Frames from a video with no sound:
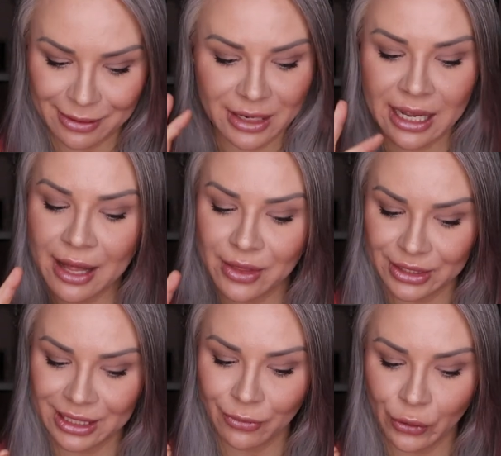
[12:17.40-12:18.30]
I, again, this
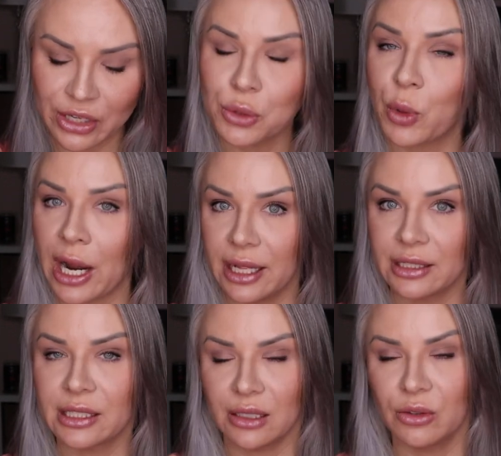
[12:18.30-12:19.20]
is a French
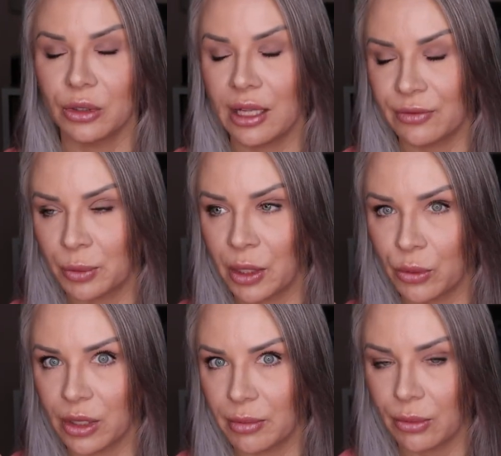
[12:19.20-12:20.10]
brand, so you'll have to
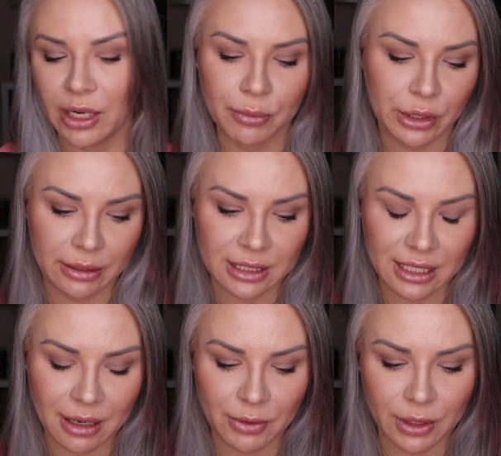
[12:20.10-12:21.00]
bear with me when I pronounce
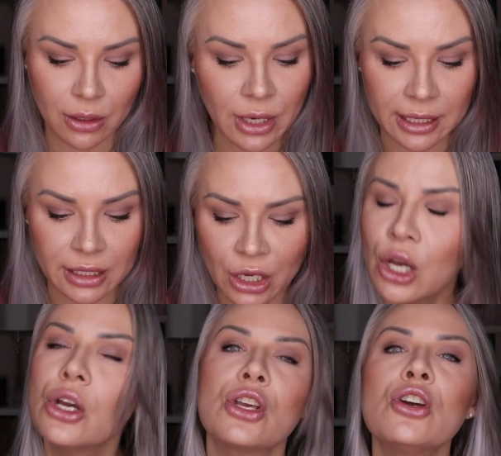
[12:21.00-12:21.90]
the name of it. Okay,
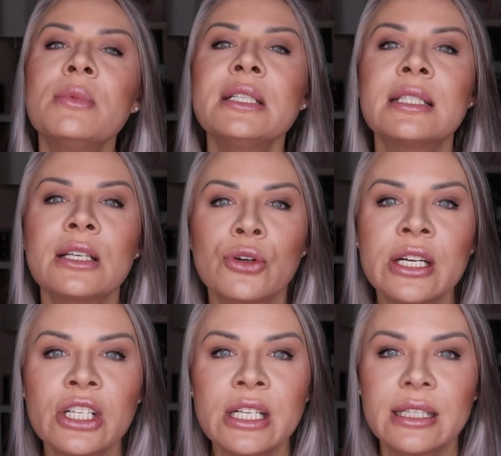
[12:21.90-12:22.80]
human
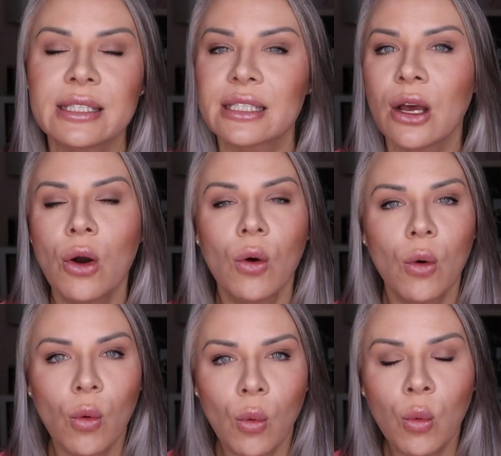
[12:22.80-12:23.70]
secretions.
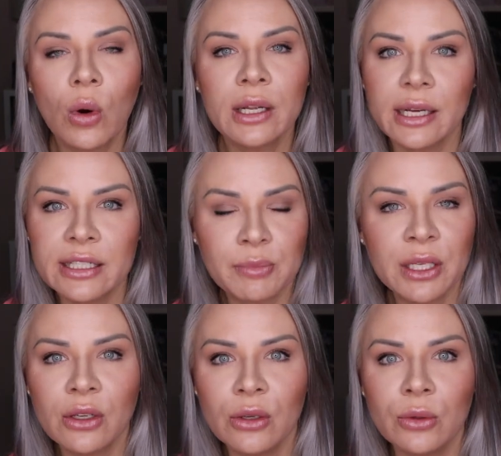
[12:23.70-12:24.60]
What has
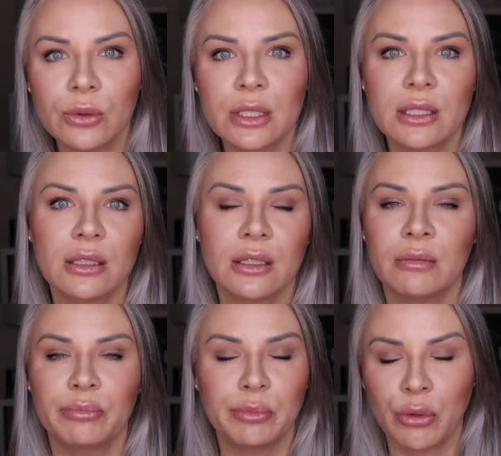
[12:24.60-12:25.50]
been used
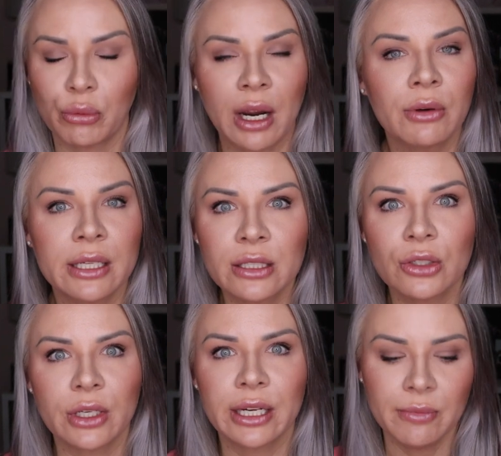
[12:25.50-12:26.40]
throughout
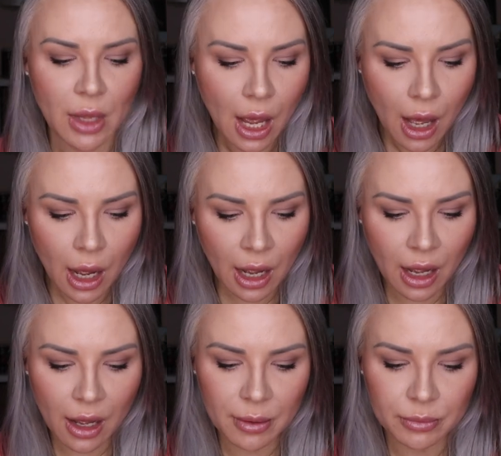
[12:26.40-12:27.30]
history?
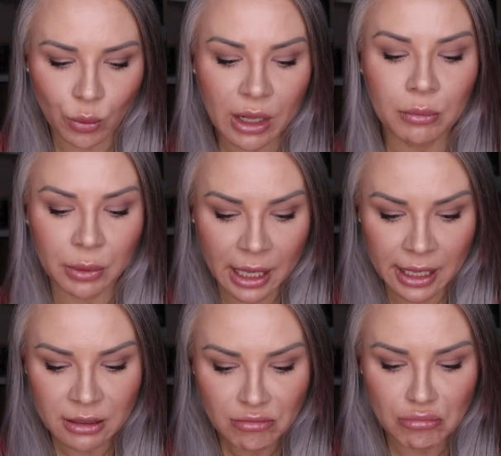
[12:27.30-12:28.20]
Um, well,
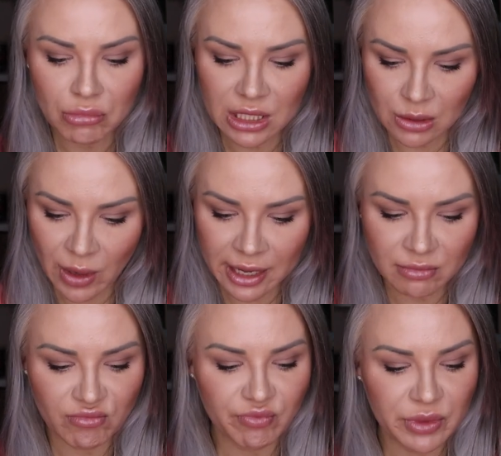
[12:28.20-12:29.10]
blood,
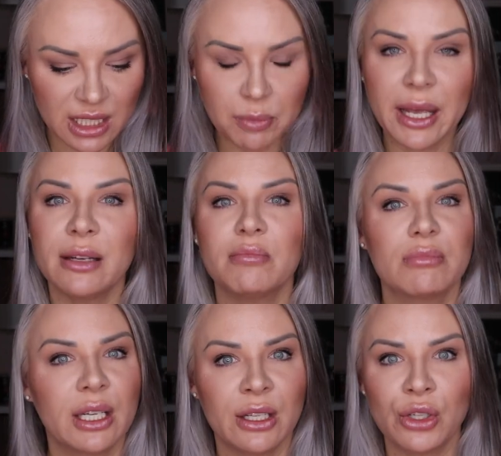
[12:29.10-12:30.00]
sweat, spit,
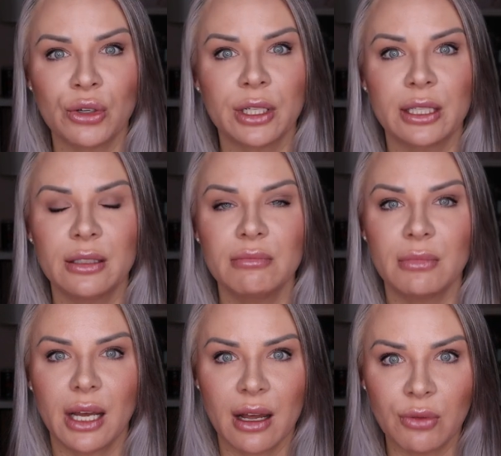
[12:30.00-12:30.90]
and urine
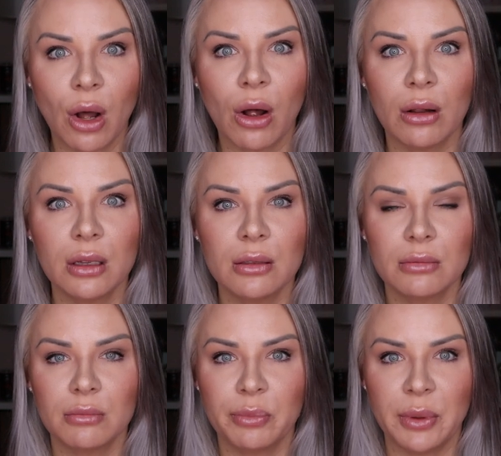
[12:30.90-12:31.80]
have
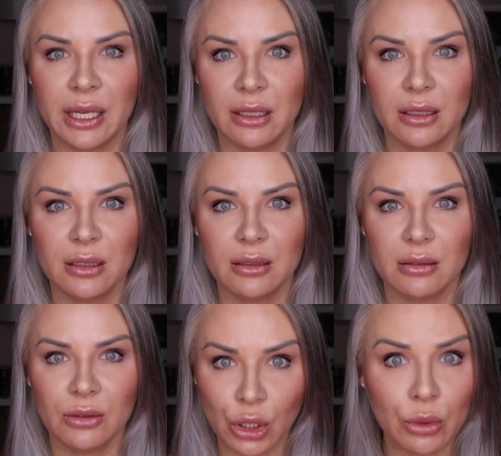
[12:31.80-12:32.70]
all been
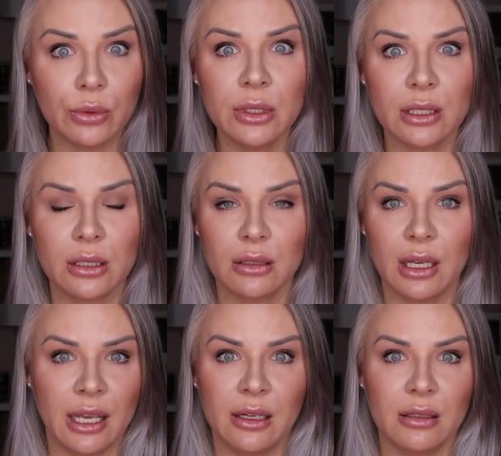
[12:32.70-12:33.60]
used
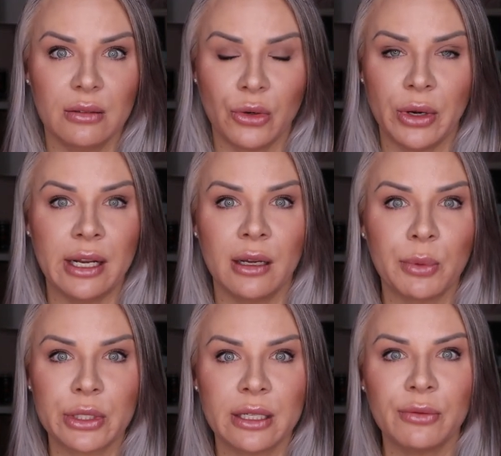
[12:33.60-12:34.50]
in creating
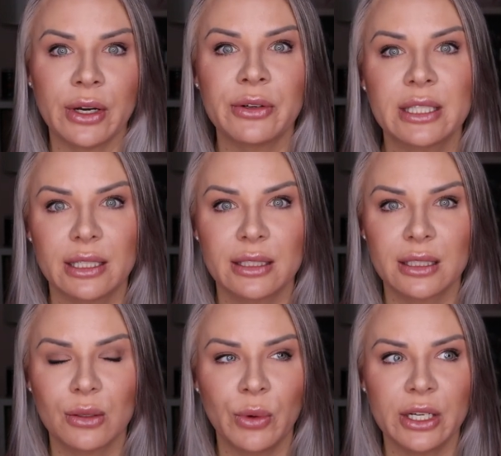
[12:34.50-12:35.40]
personal
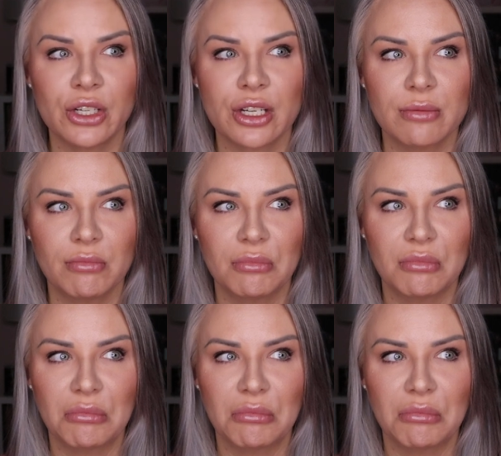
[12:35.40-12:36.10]
fragrances, which